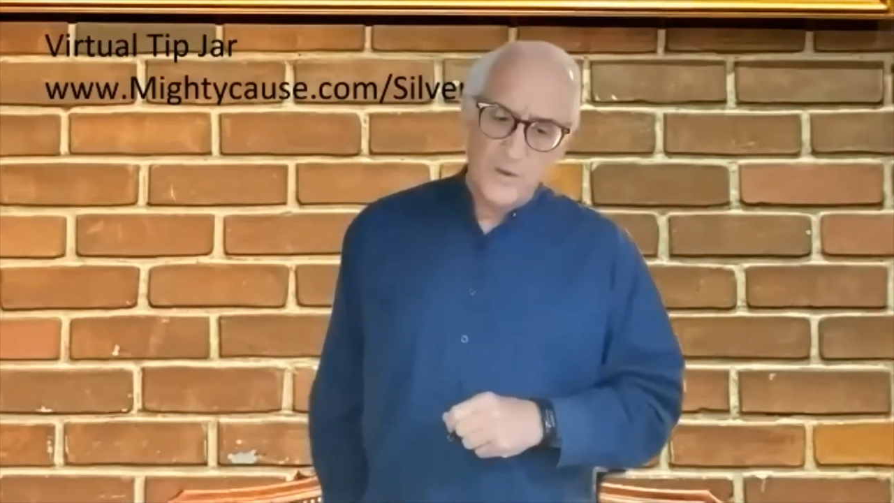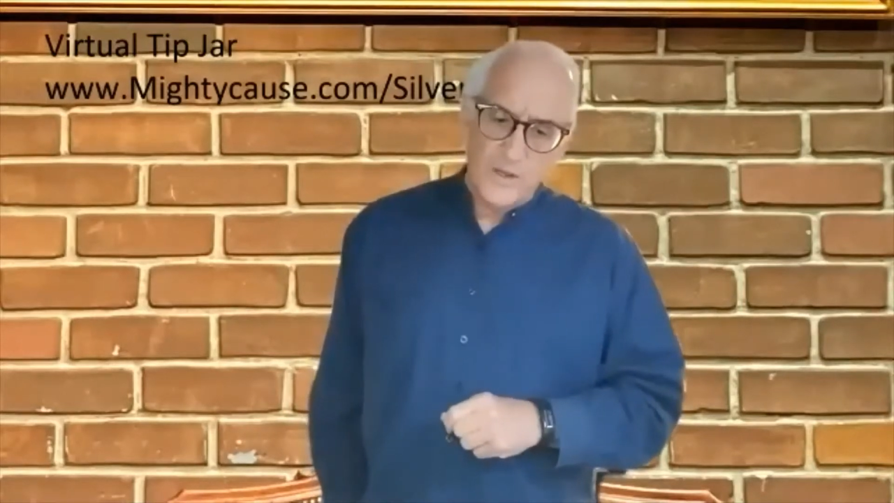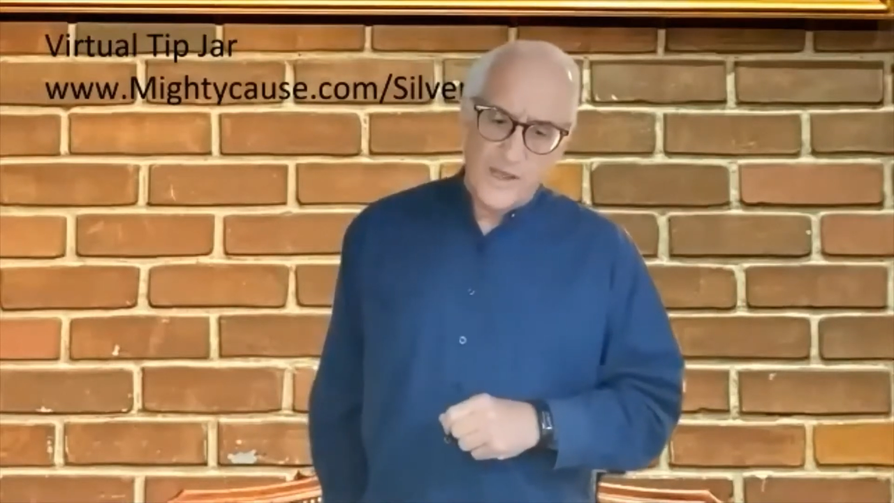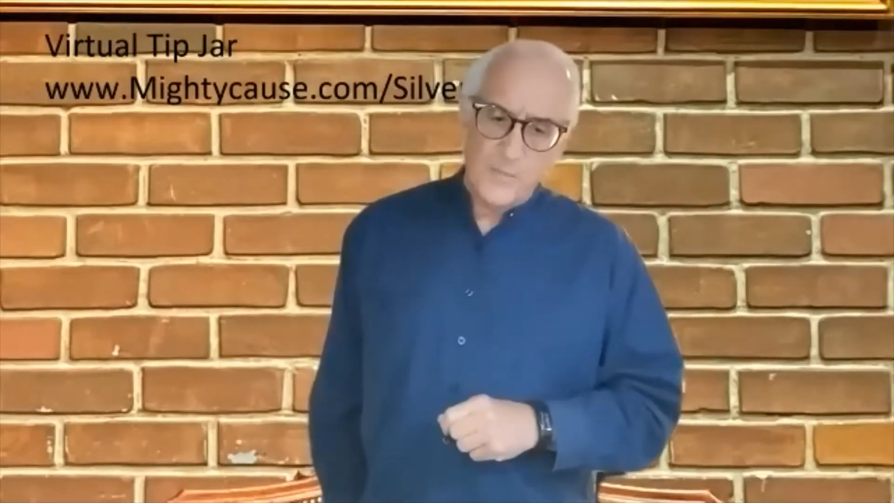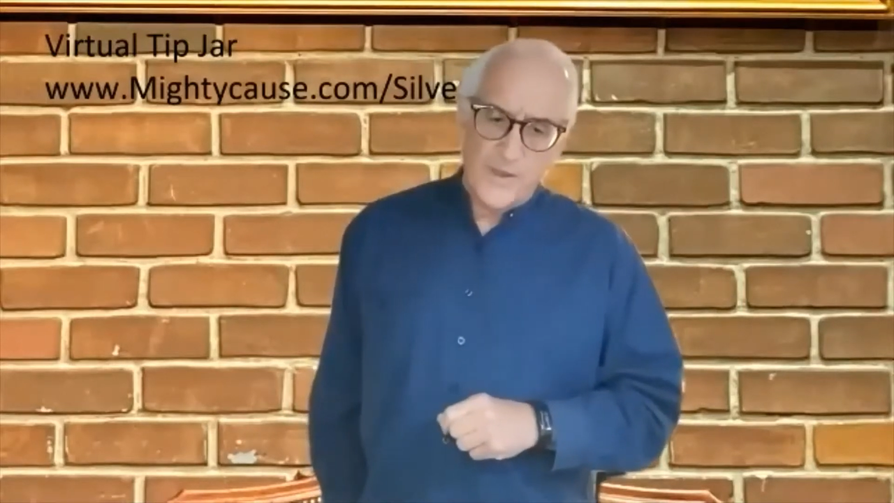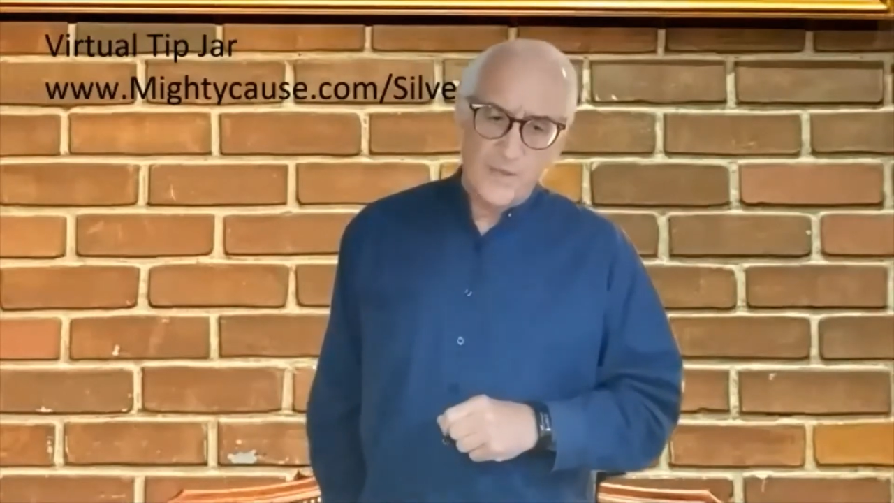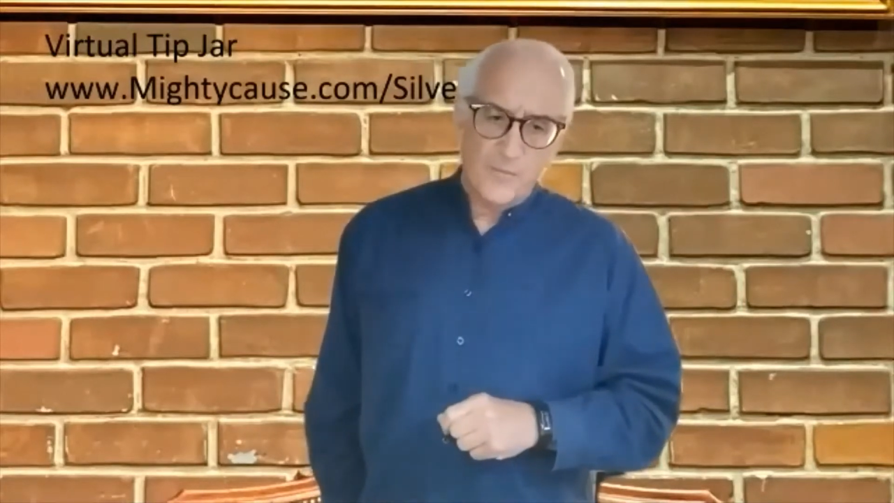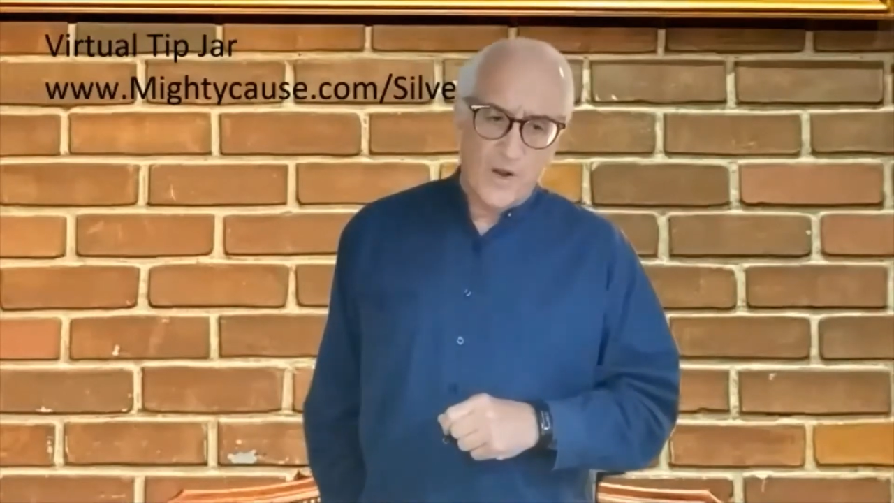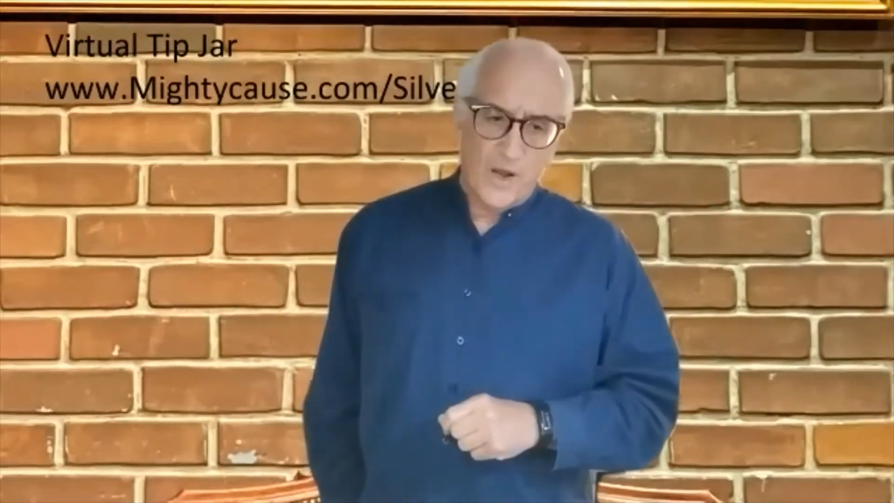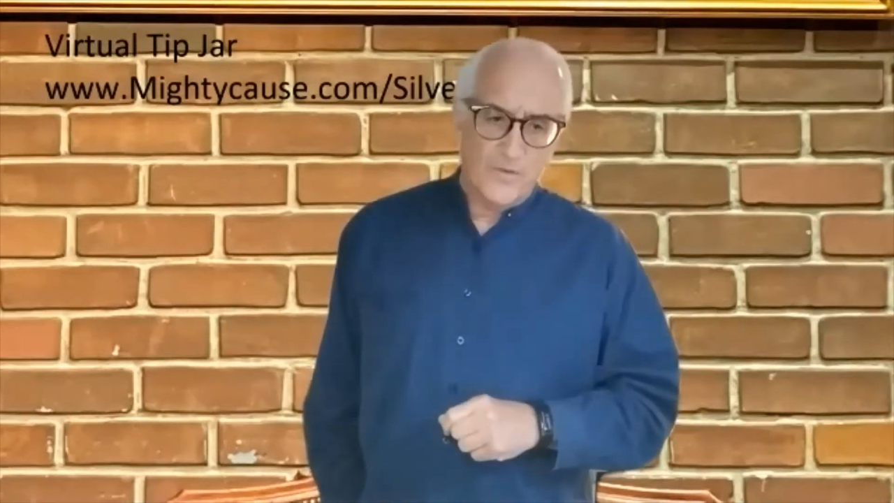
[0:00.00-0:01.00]
campaign
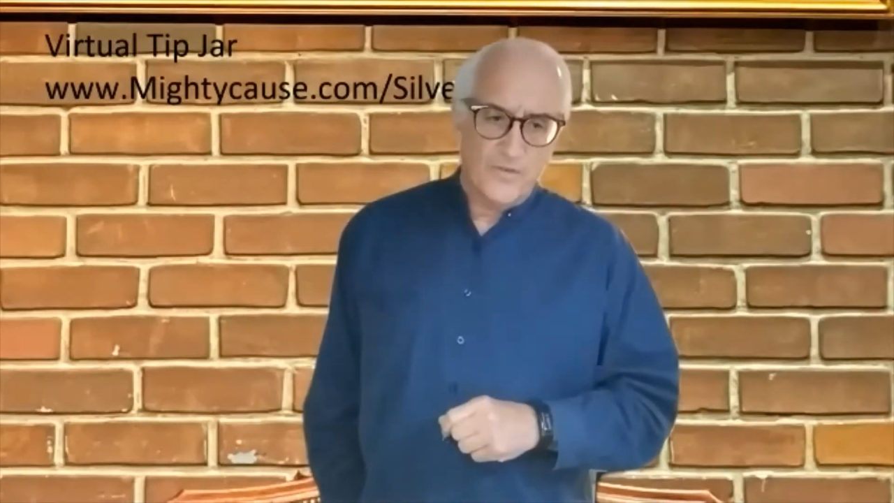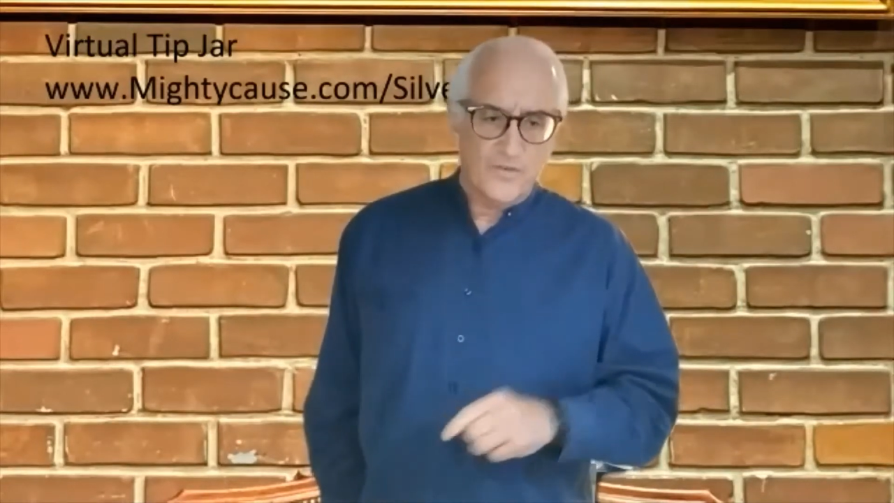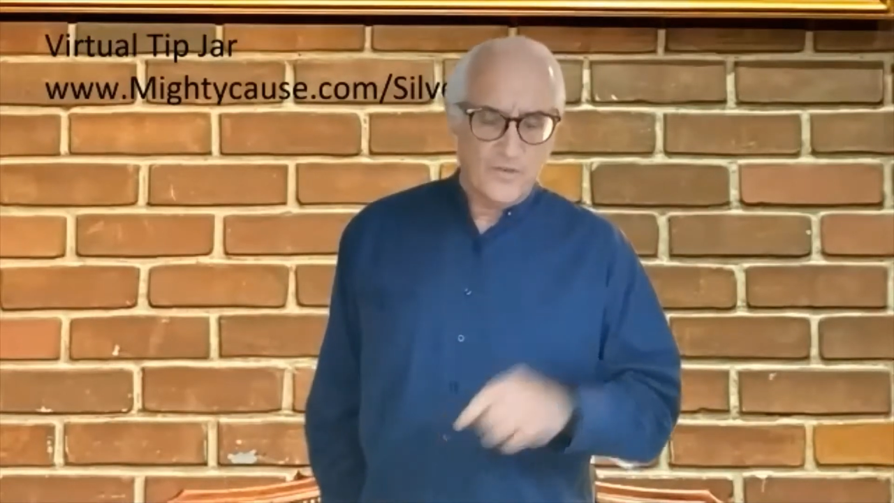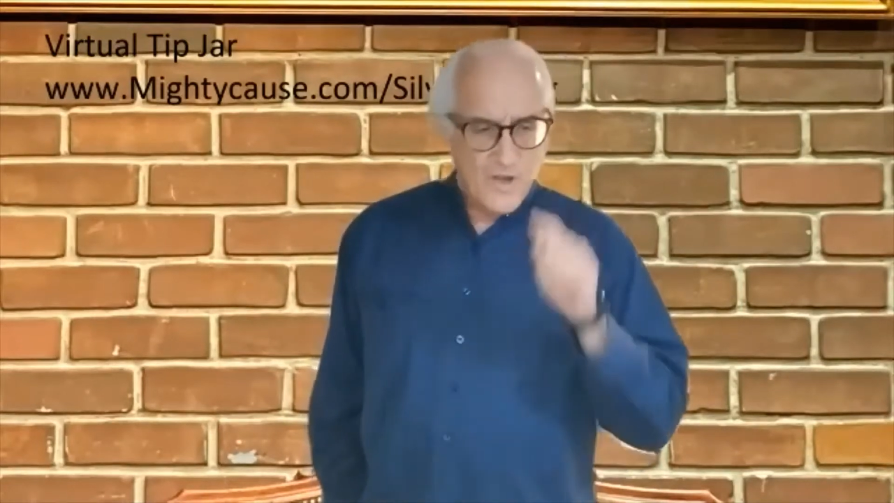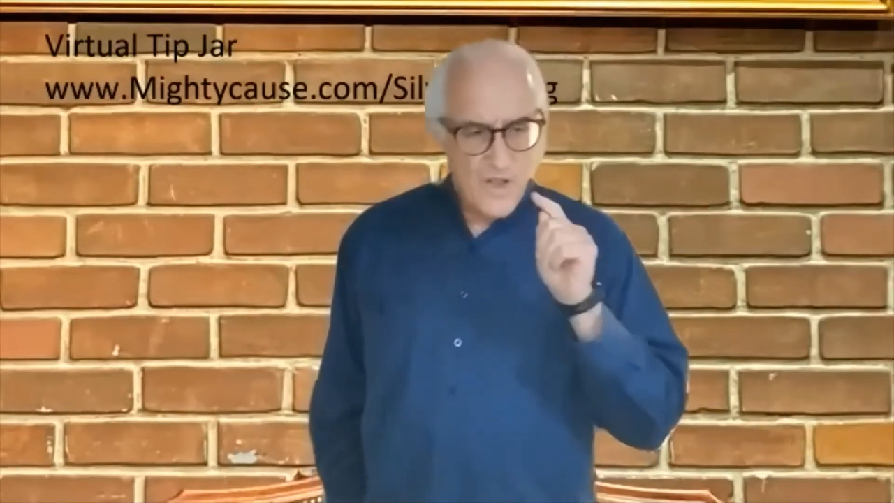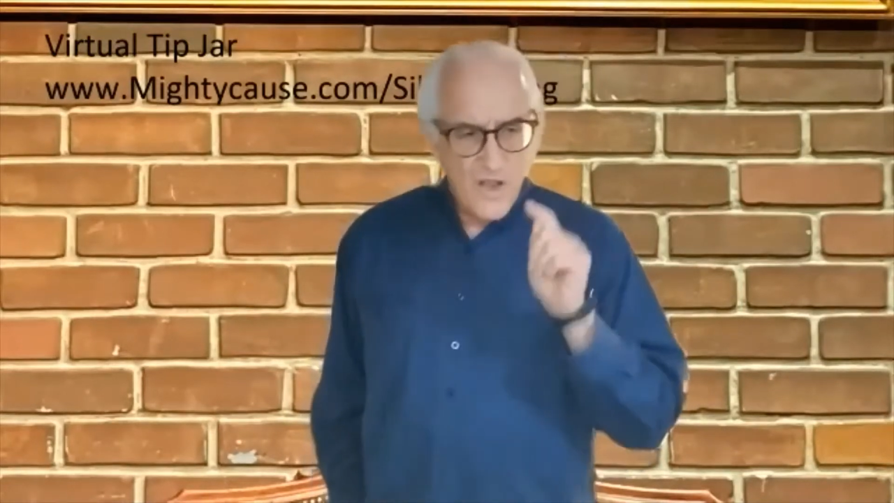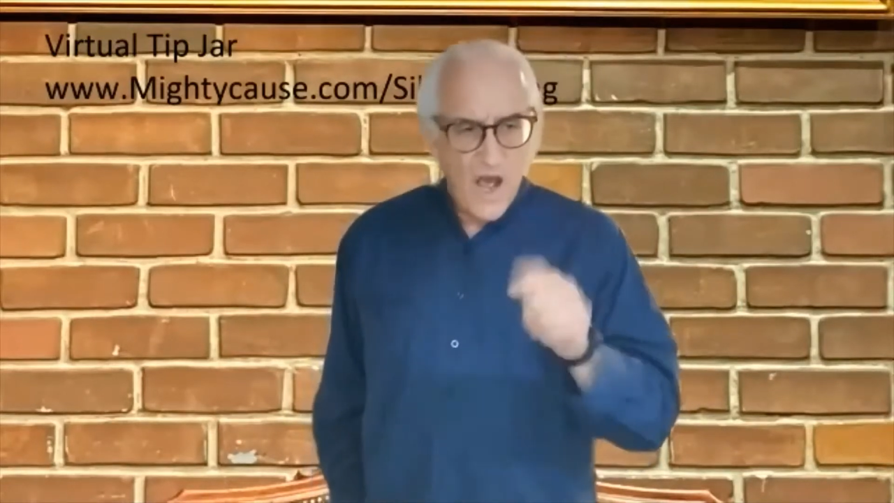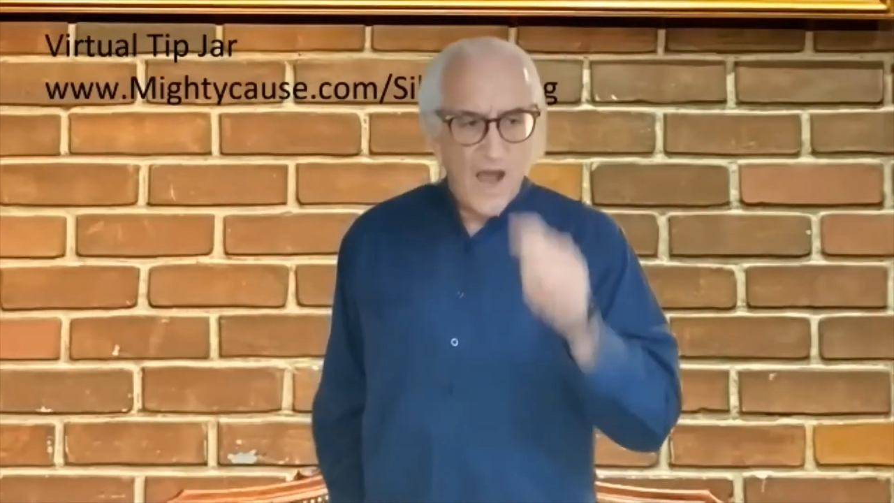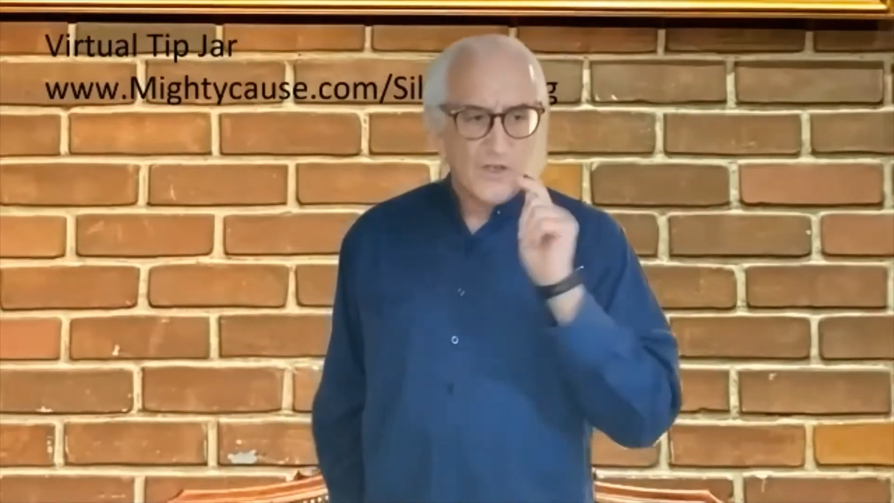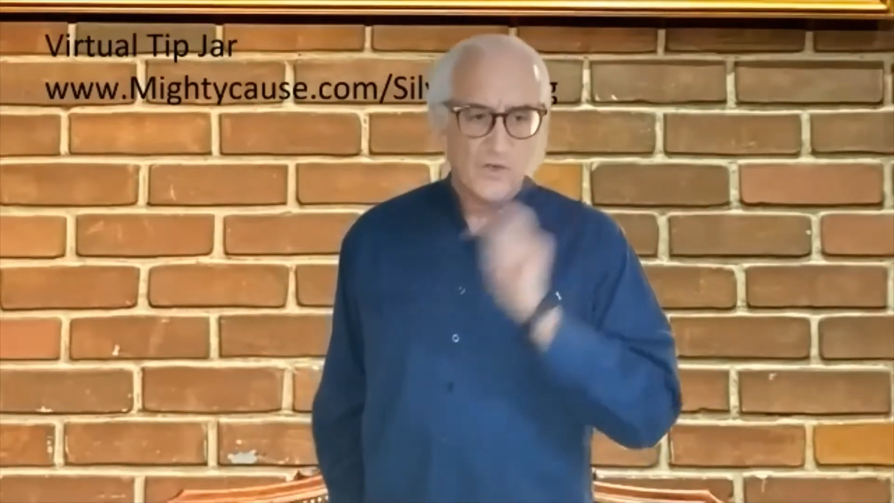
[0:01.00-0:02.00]
promises.
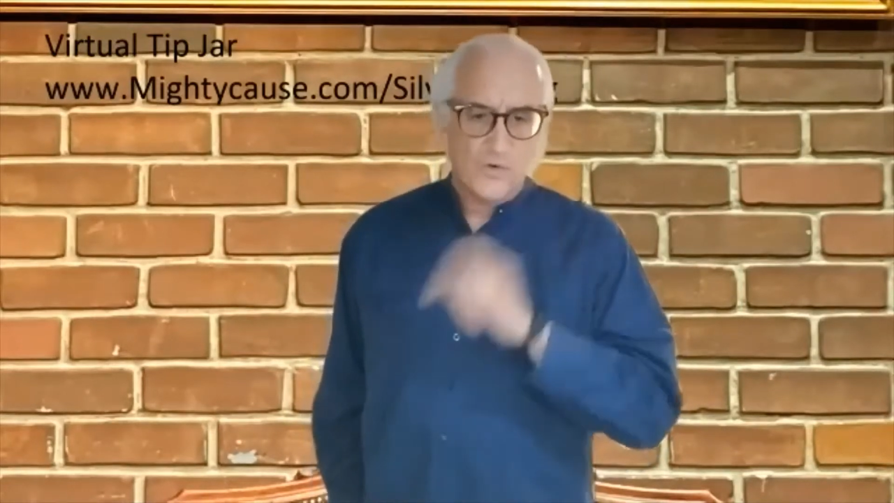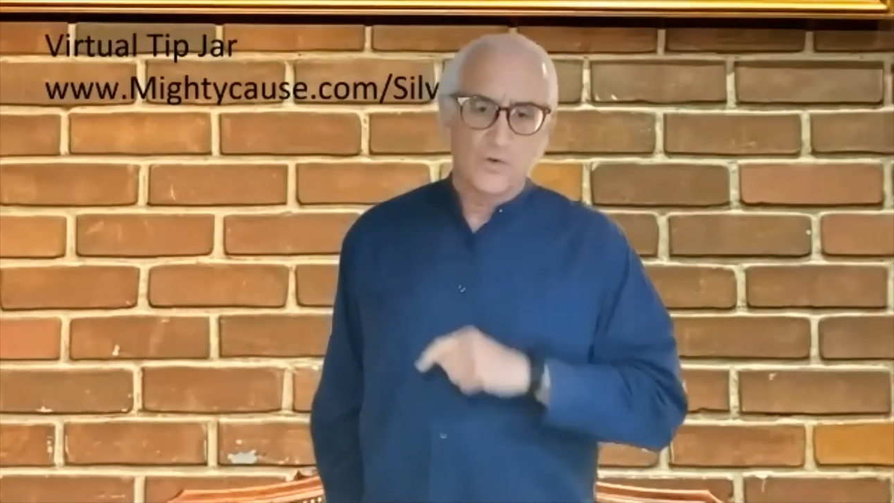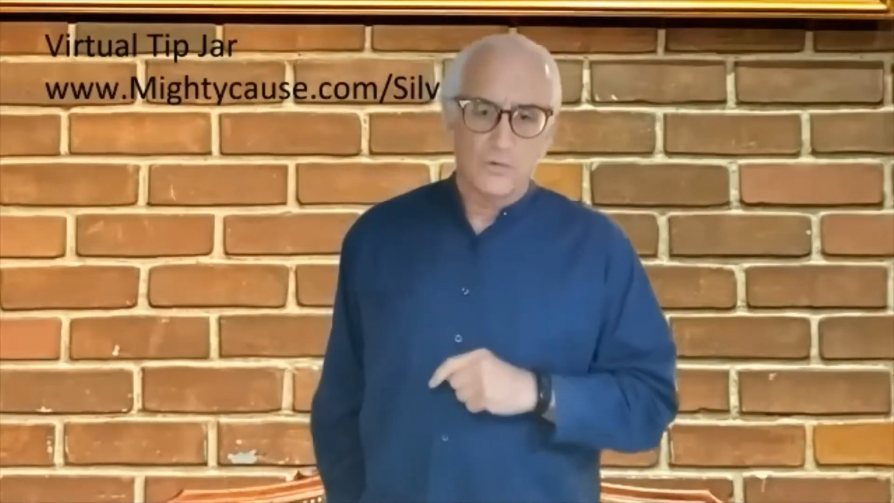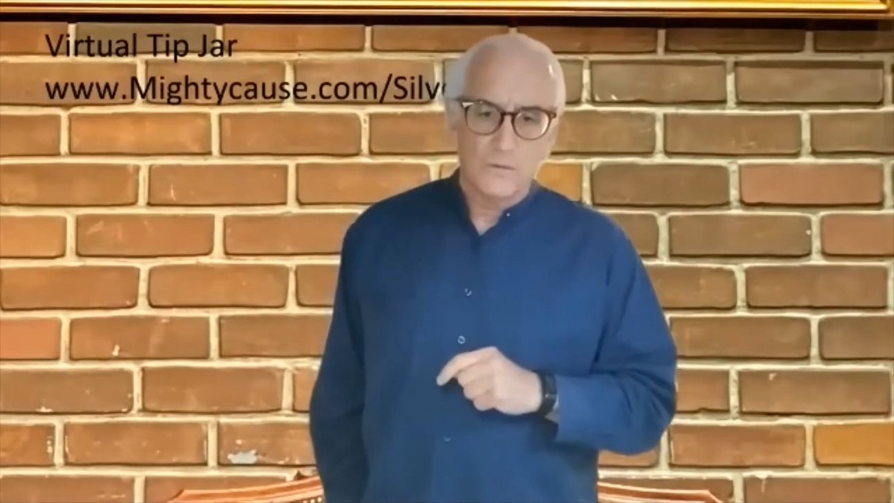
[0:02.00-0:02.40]
Not true.